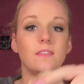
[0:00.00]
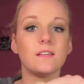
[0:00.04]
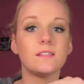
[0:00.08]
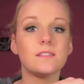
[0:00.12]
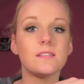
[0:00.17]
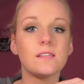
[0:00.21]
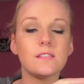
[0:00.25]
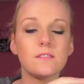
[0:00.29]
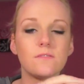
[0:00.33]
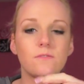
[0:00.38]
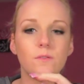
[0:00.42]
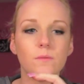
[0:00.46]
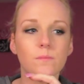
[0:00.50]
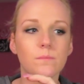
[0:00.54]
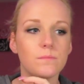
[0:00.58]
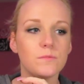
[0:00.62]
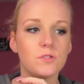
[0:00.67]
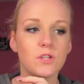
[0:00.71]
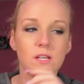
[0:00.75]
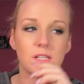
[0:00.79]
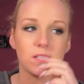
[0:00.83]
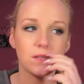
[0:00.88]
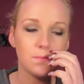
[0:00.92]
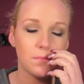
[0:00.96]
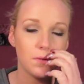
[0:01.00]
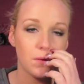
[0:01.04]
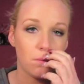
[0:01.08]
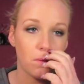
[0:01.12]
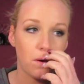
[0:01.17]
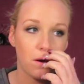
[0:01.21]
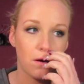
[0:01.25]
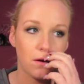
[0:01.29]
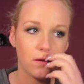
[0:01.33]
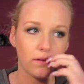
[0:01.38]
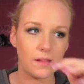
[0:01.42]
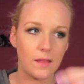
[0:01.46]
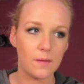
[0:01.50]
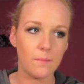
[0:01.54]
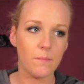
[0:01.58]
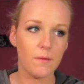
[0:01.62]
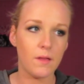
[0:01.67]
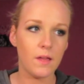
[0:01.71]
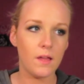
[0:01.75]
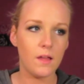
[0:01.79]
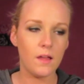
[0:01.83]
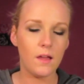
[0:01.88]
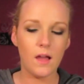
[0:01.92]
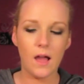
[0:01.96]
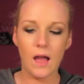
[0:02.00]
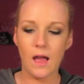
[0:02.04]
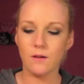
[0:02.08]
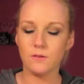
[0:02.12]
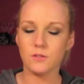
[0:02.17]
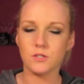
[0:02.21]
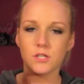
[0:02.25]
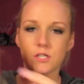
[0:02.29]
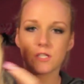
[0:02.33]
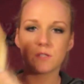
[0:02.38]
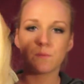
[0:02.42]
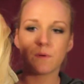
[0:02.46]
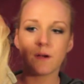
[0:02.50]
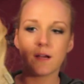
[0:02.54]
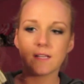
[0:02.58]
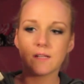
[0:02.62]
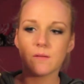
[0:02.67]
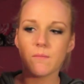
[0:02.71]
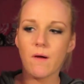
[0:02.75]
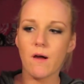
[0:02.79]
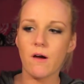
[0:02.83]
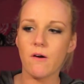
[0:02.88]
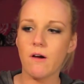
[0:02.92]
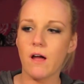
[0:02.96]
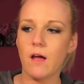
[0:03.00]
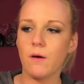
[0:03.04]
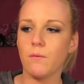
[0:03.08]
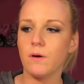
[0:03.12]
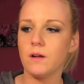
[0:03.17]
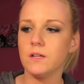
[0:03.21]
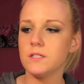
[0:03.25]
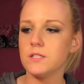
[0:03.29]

this is from just me wearing them. I was just wearing them out. I